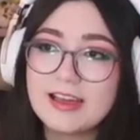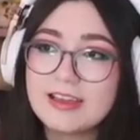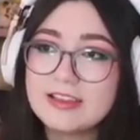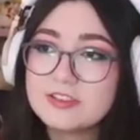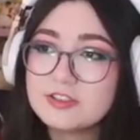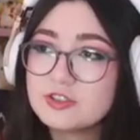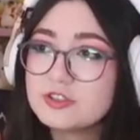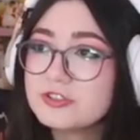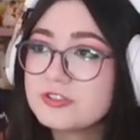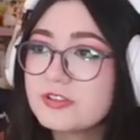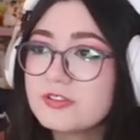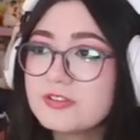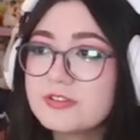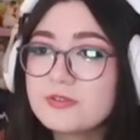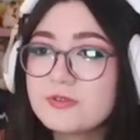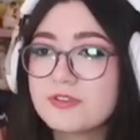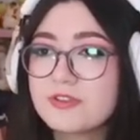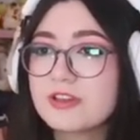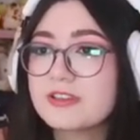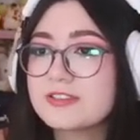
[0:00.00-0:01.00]
It's just the
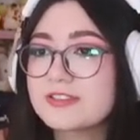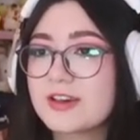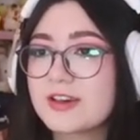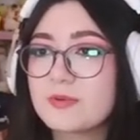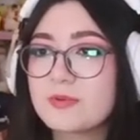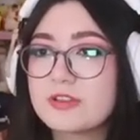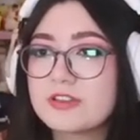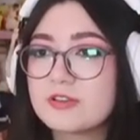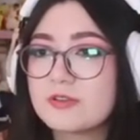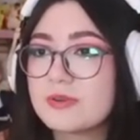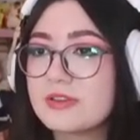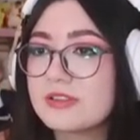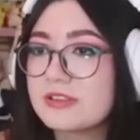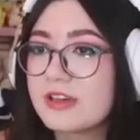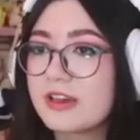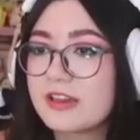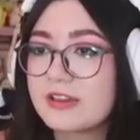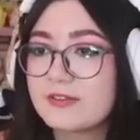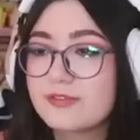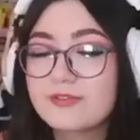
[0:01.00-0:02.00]
little things that we do in
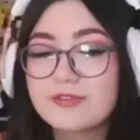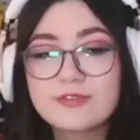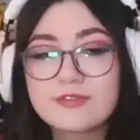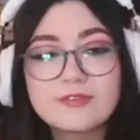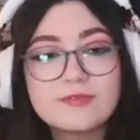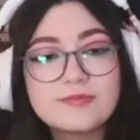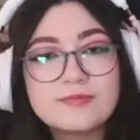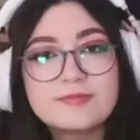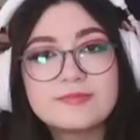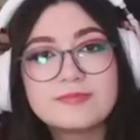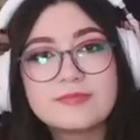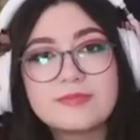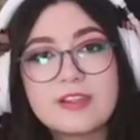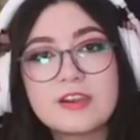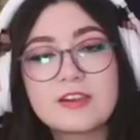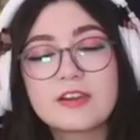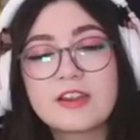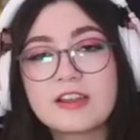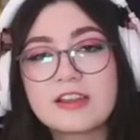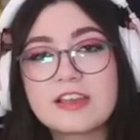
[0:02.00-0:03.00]
life that
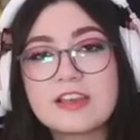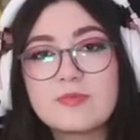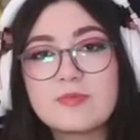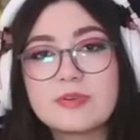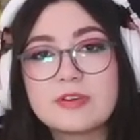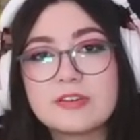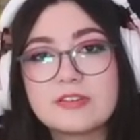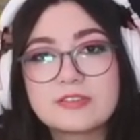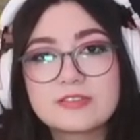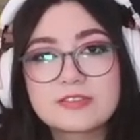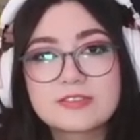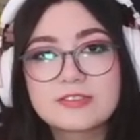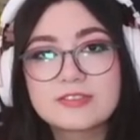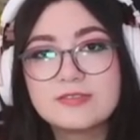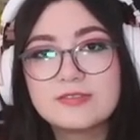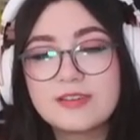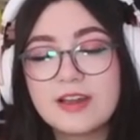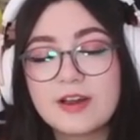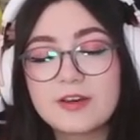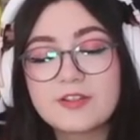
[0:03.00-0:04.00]
are gonna keep us
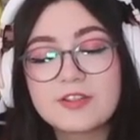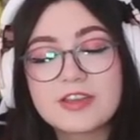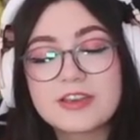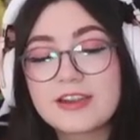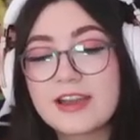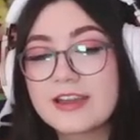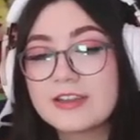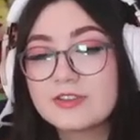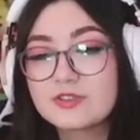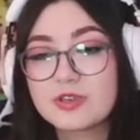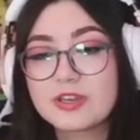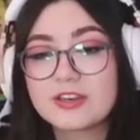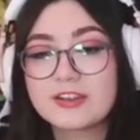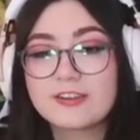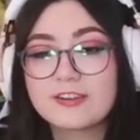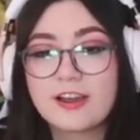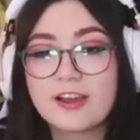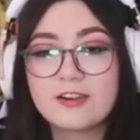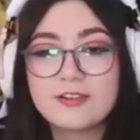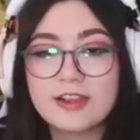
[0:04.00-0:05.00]
healthy and
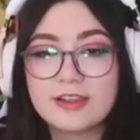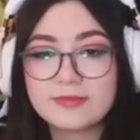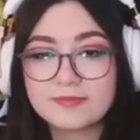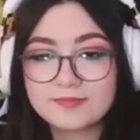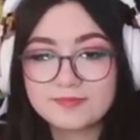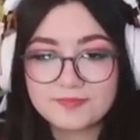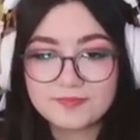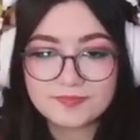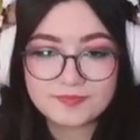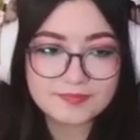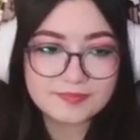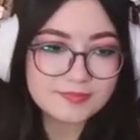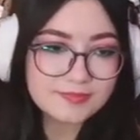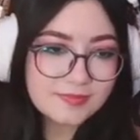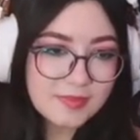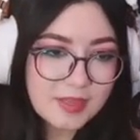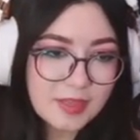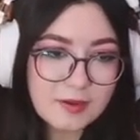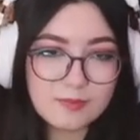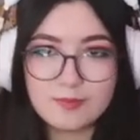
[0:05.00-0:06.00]
hydrated. All right,
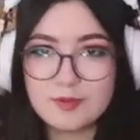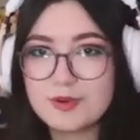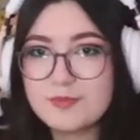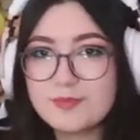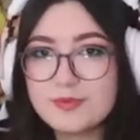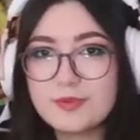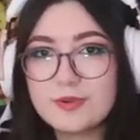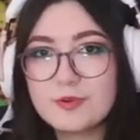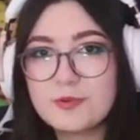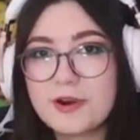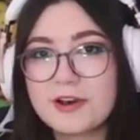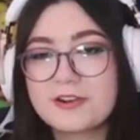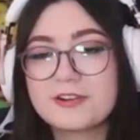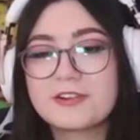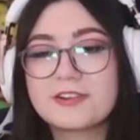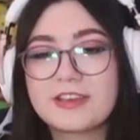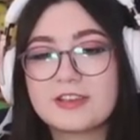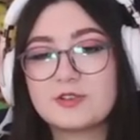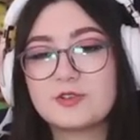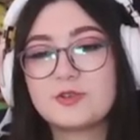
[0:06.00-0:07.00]
more pool
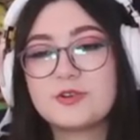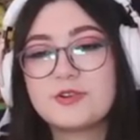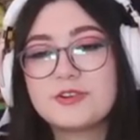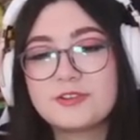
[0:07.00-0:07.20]
water, get your